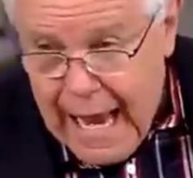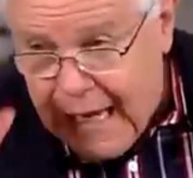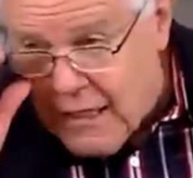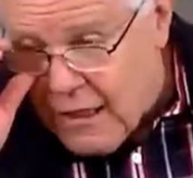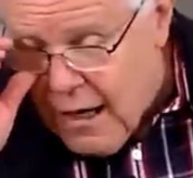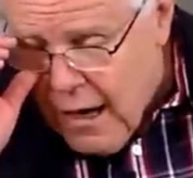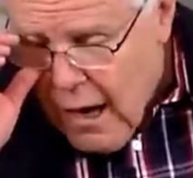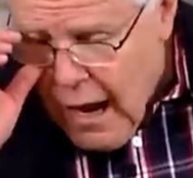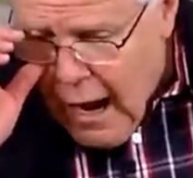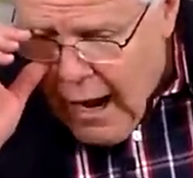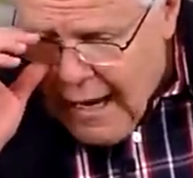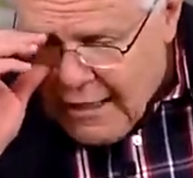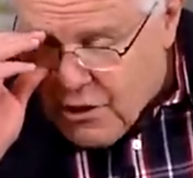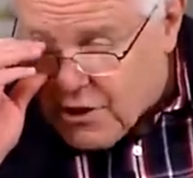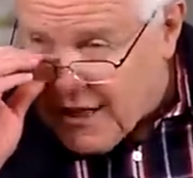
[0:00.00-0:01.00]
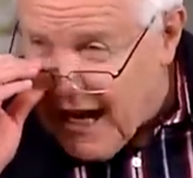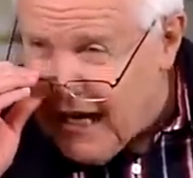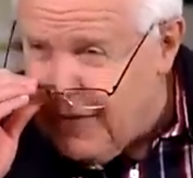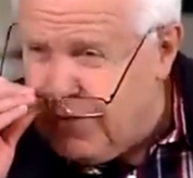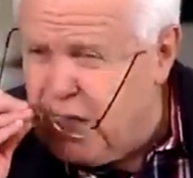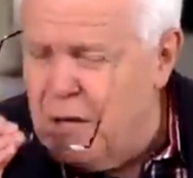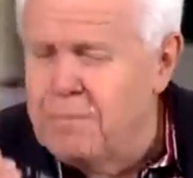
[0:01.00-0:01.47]
and
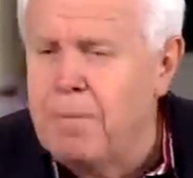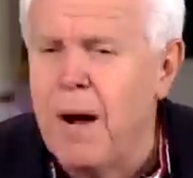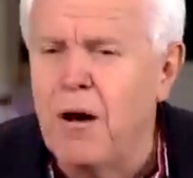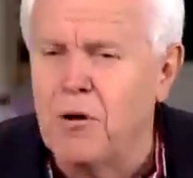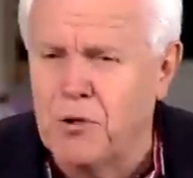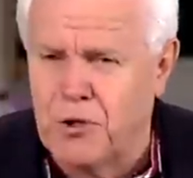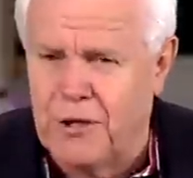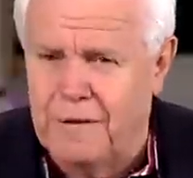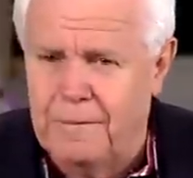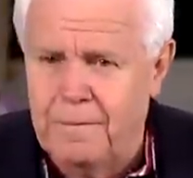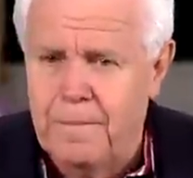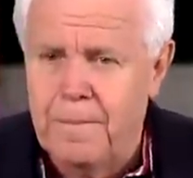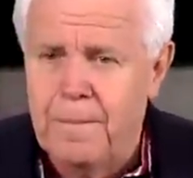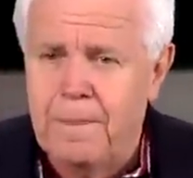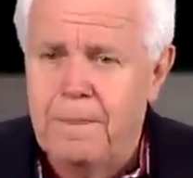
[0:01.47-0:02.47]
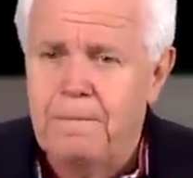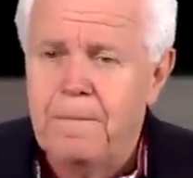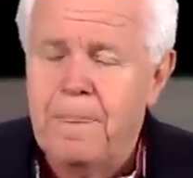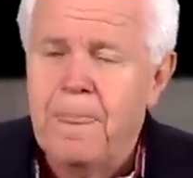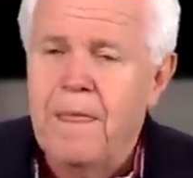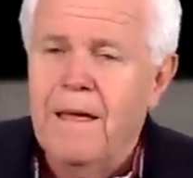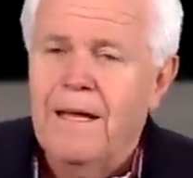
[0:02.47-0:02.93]
instead of compulsion.
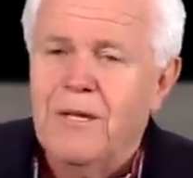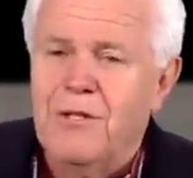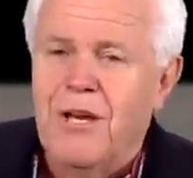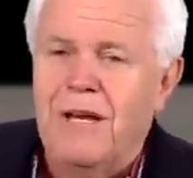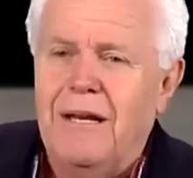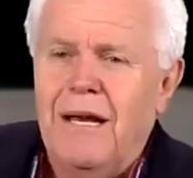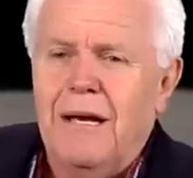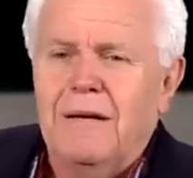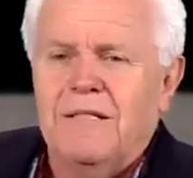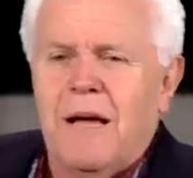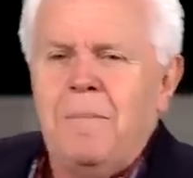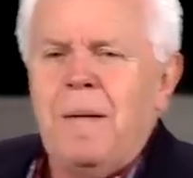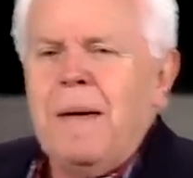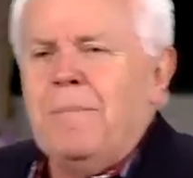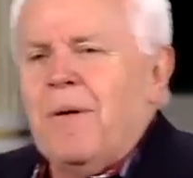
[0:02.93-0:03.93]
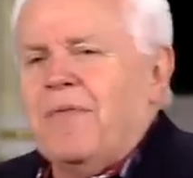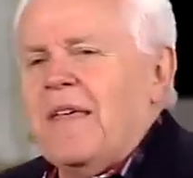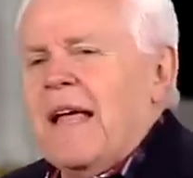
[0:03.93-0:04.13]
See, some people